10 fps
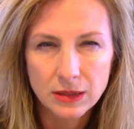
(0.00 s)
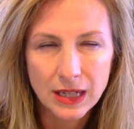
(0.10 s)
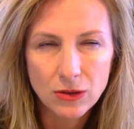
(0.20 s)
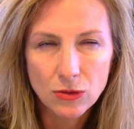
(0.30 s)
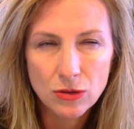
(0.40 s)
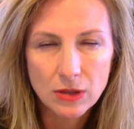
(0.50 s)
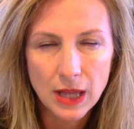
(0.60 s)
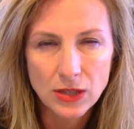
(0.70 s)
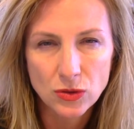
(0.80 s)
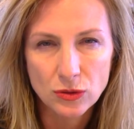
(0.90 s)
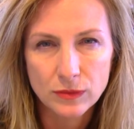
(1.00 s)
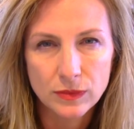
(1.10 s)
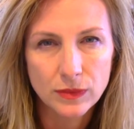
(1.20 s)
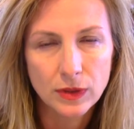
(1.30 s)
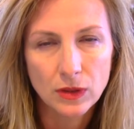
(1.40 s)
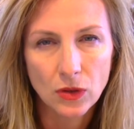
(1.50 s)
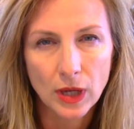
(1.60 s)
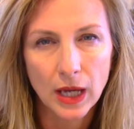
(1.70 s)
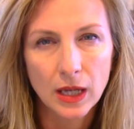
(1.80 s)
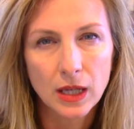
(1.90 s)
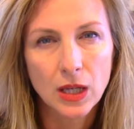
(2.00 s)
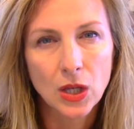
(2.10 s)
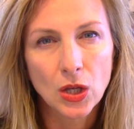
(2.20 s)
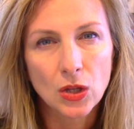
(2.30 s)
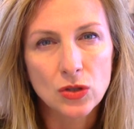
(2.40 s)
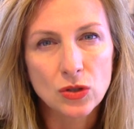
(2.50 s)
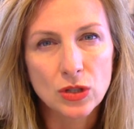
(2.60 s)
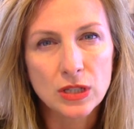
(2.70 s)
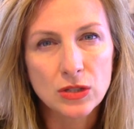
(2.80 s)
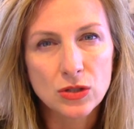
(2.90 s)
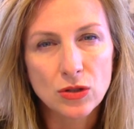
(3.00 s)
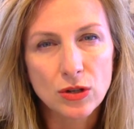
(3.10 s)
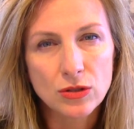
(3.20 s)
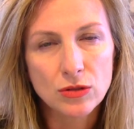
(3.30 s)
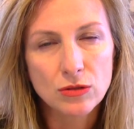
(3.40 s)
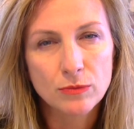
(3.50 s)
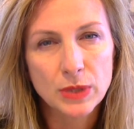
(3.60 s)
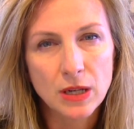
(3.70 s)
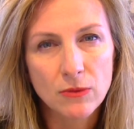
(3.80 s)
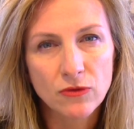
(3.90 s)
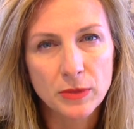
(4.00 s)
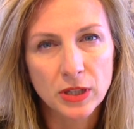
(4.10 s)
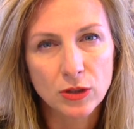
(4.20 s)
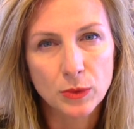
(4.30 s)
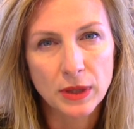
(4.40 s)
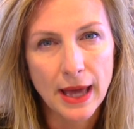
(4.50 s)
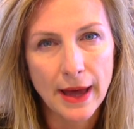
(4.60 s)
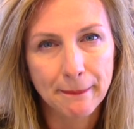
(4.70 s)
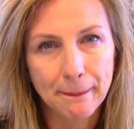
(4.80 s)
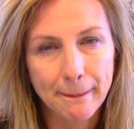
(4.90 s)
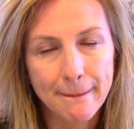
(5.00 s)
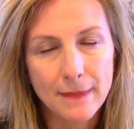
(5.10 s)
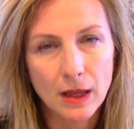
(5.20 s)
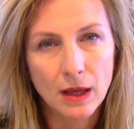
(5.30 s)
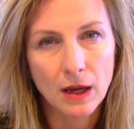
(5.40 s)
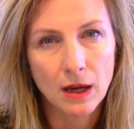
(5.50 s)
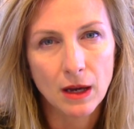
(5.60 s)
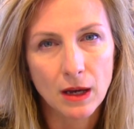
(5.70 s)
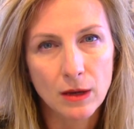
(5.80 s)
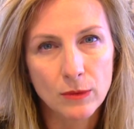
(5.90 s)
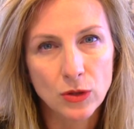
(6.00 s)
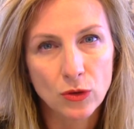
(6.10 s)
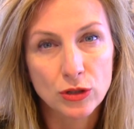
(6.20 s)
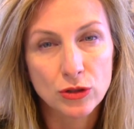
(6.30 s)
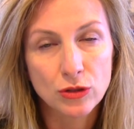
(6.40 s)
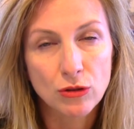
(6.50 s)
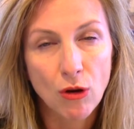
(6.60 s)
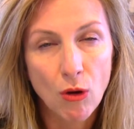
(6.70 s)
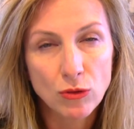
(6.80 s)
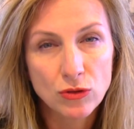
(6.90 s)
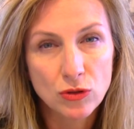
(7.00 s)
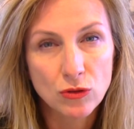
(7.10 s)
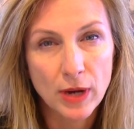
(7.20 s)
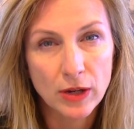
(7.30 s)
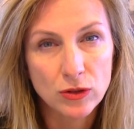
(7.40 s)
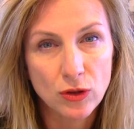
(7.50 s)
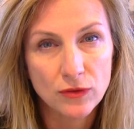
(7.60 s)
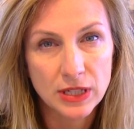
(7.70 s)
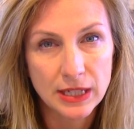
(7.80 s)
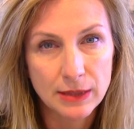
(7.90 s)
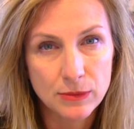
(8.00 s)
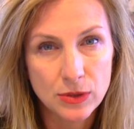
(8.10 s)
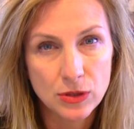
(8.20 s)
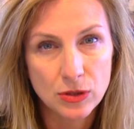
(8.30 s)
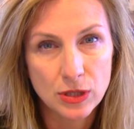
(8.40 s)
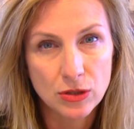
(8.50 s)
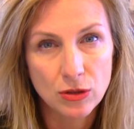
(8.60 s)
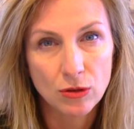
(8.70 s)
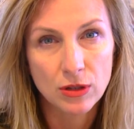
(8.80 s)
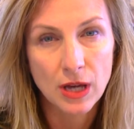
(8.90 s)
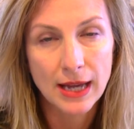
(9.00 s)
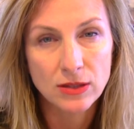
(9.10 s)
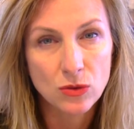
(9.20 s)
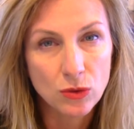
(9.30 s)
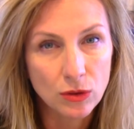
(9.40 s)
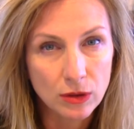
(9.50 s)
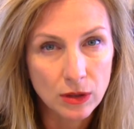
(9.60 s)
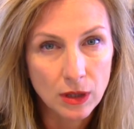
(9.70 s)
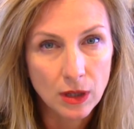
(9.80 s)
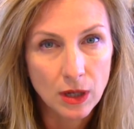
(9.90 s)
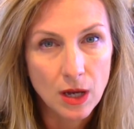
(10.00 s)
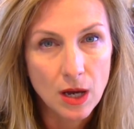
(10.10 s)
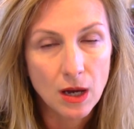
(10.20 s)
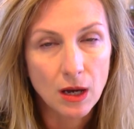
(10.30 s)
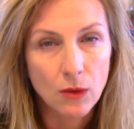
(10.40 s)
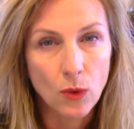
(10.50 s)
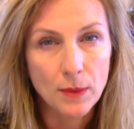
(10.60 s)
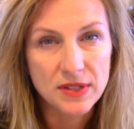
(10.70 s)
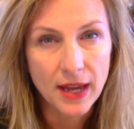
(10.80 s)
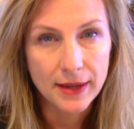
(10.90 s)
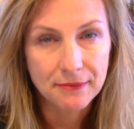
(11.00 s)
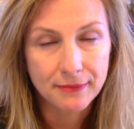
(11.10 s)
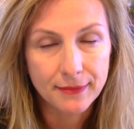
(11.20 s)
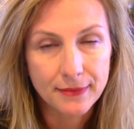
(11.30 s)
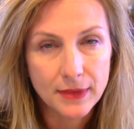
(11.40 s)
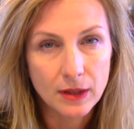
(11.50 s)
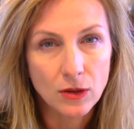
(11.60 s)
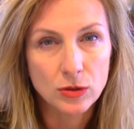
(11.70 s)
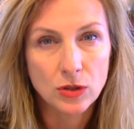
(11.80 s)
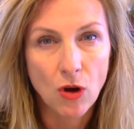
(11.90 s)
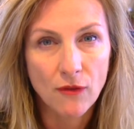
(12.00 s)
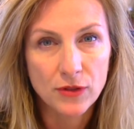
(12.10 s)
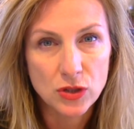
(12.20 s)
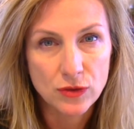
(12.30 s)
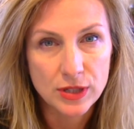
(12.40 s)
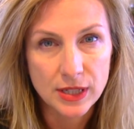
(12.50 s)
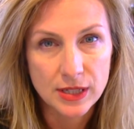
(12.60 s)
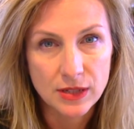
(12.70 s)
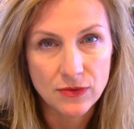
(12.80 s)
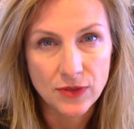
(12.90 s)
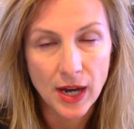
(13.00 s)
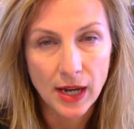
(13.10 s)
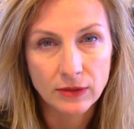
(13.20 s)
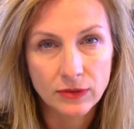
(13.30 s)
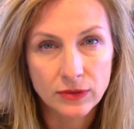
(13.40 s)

Google Classroom. Okay, so you need to start to become familiar with that. In order to go to Microsoft Teams, you need to go to the high school website, go to Office 365,